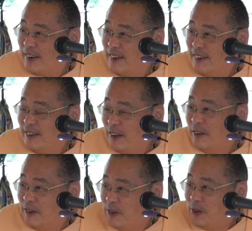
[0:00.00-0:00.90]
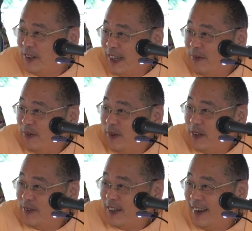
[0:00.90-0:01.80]
the other usual type of
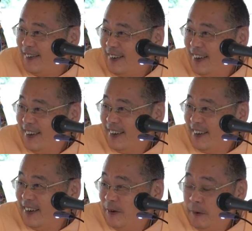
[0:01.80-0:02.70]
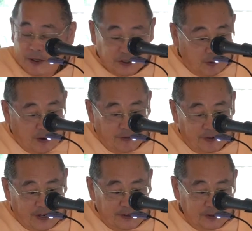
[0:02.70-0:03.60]
ghosts we have. So
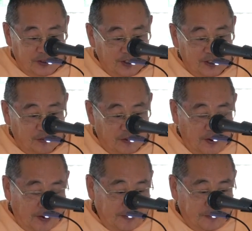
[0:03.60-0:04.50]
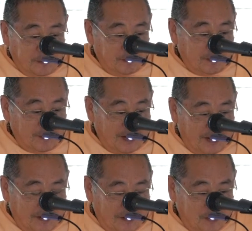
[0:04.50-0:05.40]
well, uh, can you see them or not?
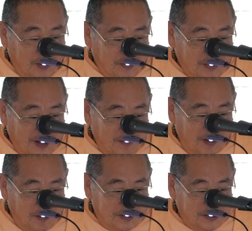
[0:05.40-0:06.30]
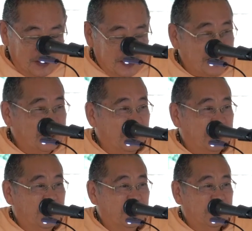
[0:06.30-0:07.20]
Uh, well, they have little machines, I think,
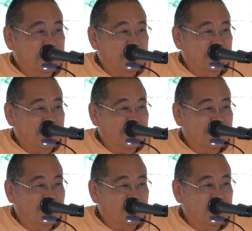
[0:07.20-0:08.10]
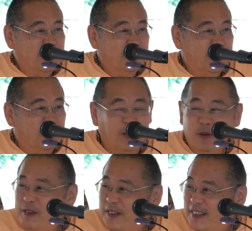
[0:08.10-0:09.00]
nowadays. You can kind of perceive the
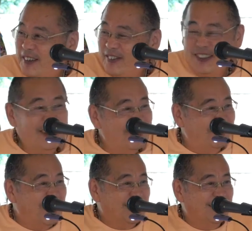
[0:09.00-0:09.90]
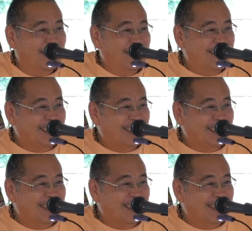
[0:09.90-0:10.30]
orbs or something, the little flashy lights